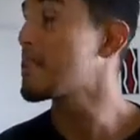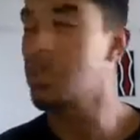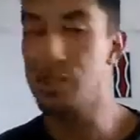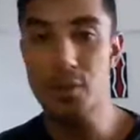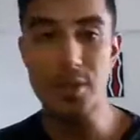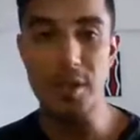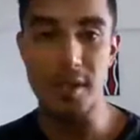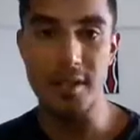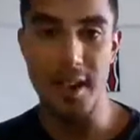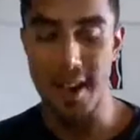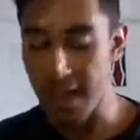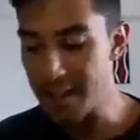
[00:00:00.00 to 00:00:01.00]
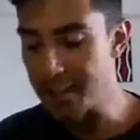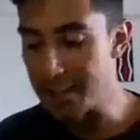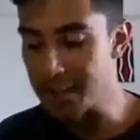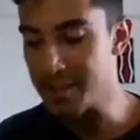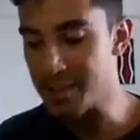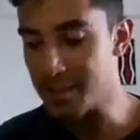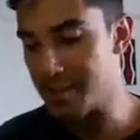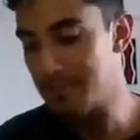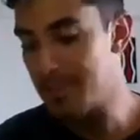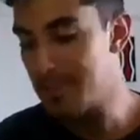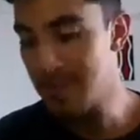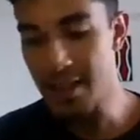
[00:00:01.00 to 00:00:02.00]
solutions, and I think this is
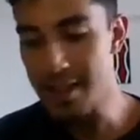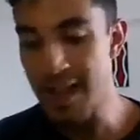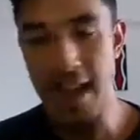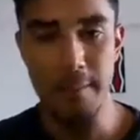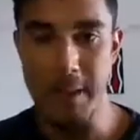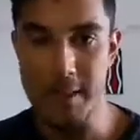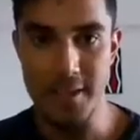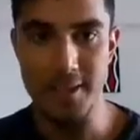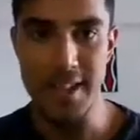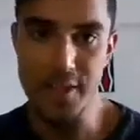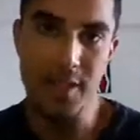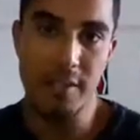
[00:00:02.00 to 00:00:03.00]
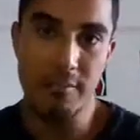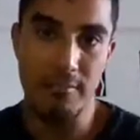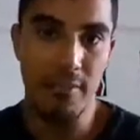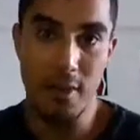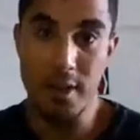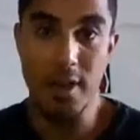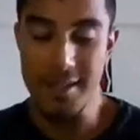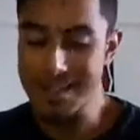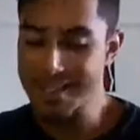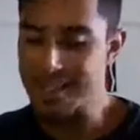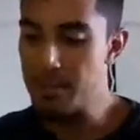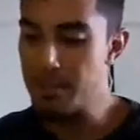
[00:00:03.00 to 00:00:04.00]
this is actually good.
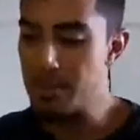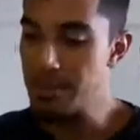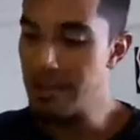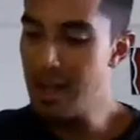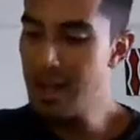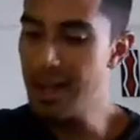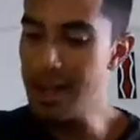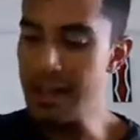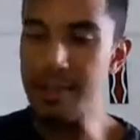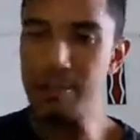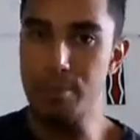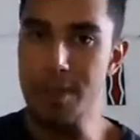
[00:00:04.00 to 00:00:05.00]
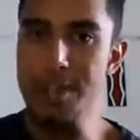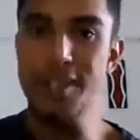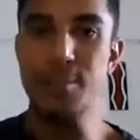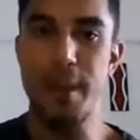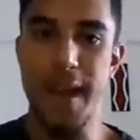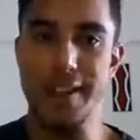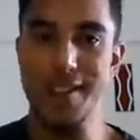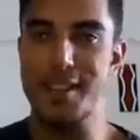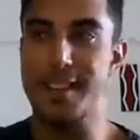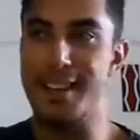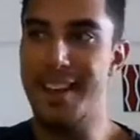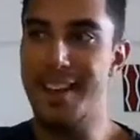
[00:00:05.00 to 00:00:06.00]
It's simple. It brings us back
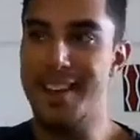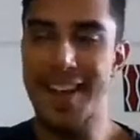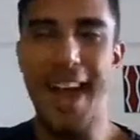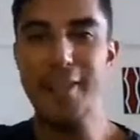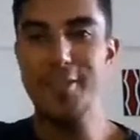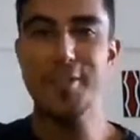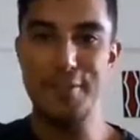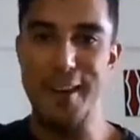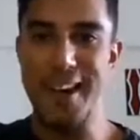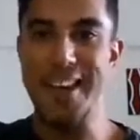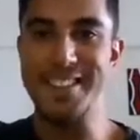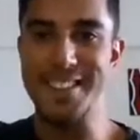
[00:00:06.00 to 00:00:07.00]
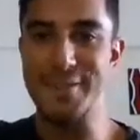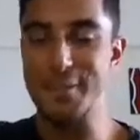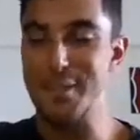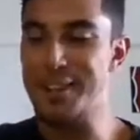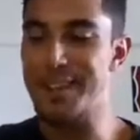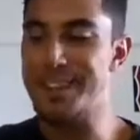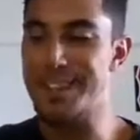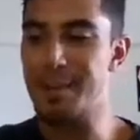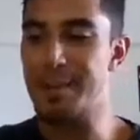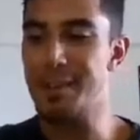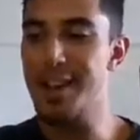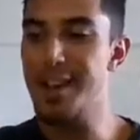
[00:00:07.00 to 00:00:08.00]
to toddler defiance. If you look at some
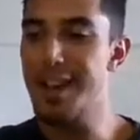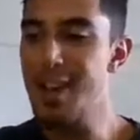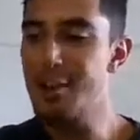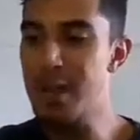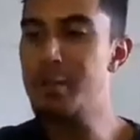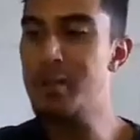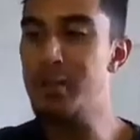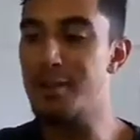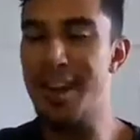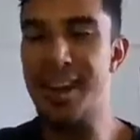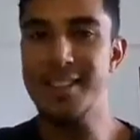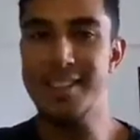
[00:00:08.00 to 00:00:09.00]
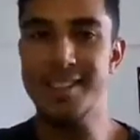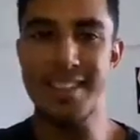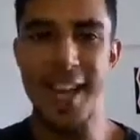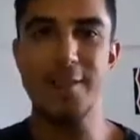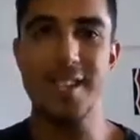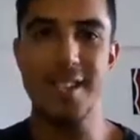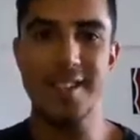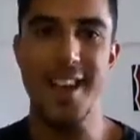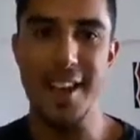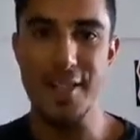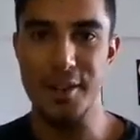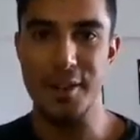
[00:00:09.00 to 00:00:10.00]
of the red pill rants, it sounds like a
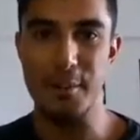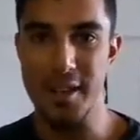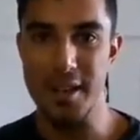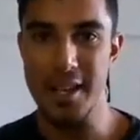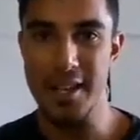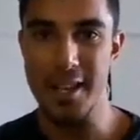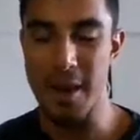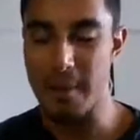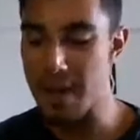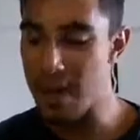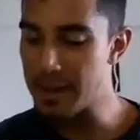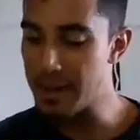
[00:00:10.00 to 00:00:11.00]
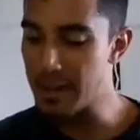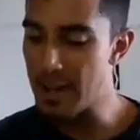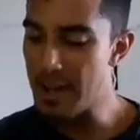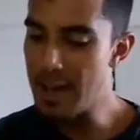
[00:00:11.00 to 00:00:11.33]
toddler complaining about mommy.